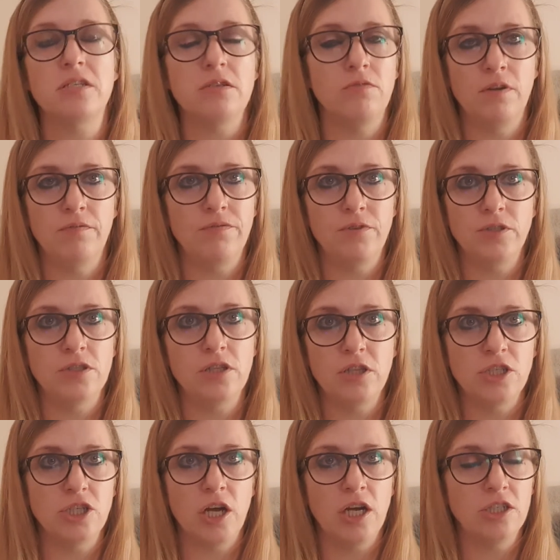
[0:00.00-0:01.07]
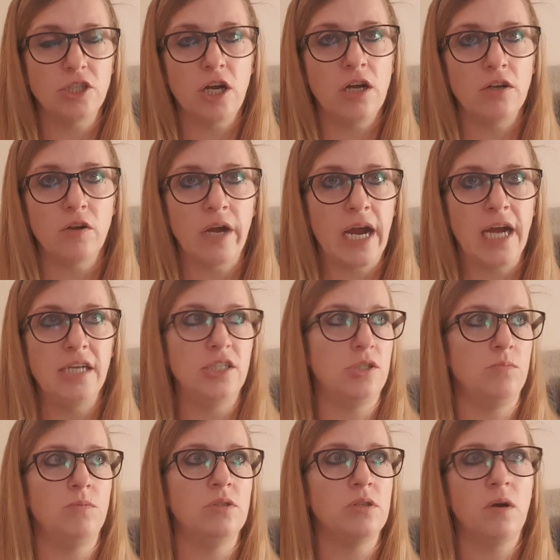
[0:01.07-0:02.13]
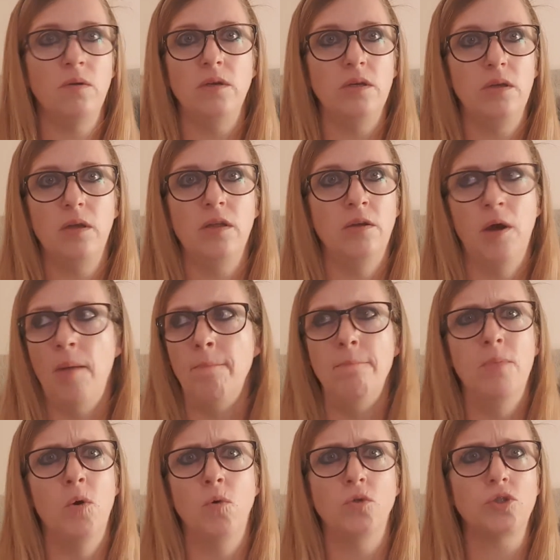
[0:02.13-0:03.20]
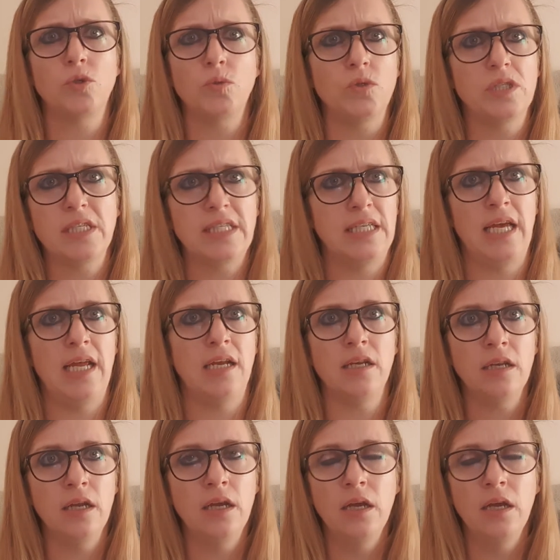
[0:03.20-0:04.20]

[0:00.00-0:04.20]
her in front of the church congregation was like a mortal sin.